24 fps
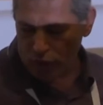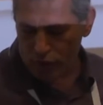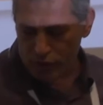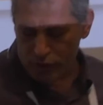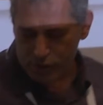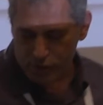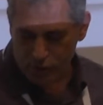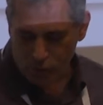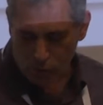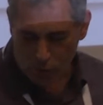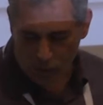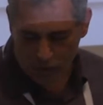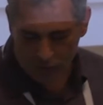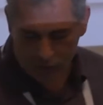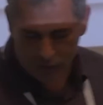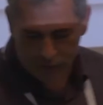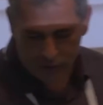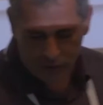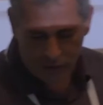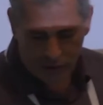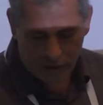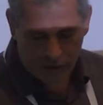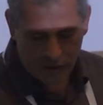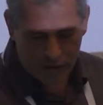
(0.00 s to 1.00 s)
So one of
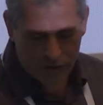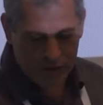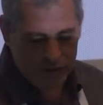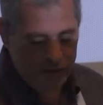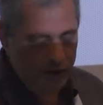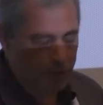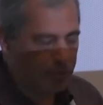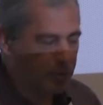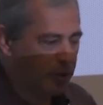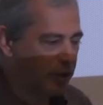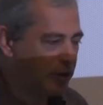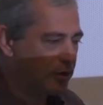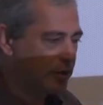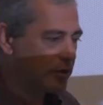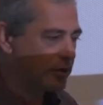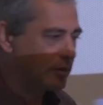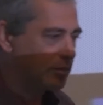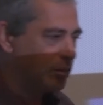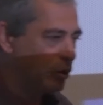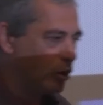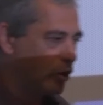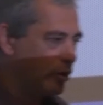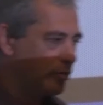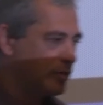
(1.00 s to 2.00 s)
the typical
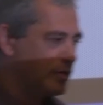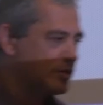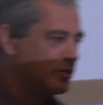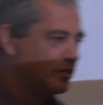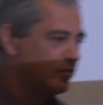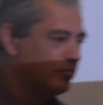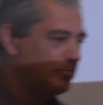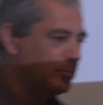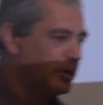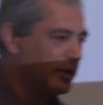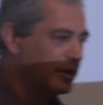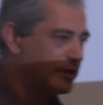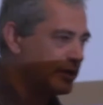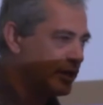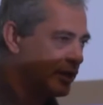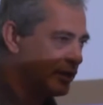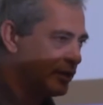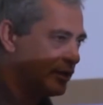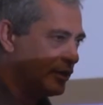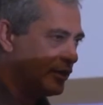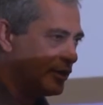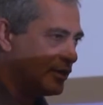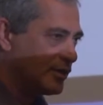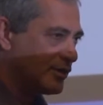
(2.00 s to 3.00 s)
deployments of big
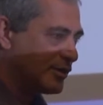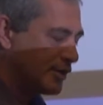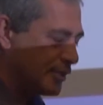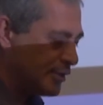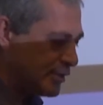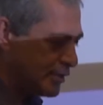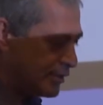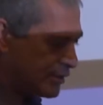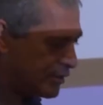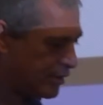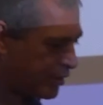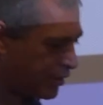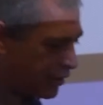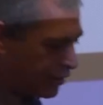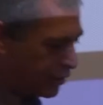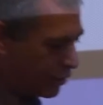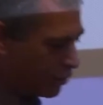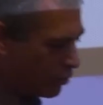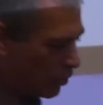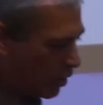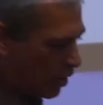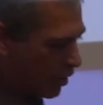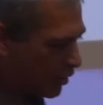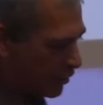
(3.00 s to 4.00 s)
data is this
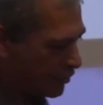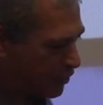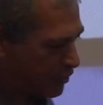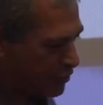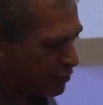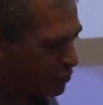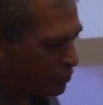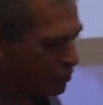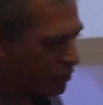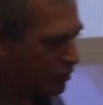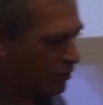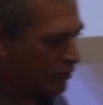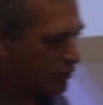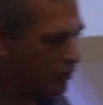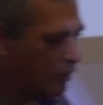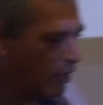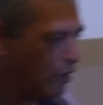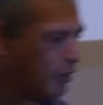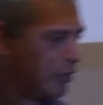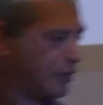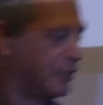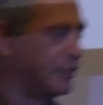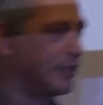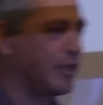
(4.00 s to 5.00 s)
new
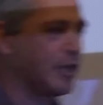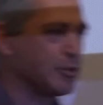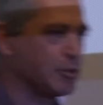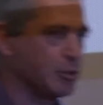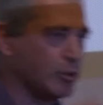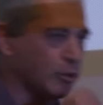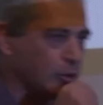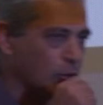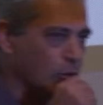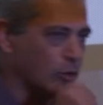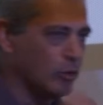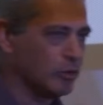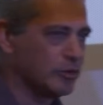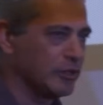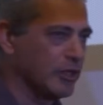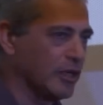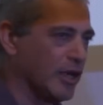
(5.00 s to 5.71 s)
architecture called the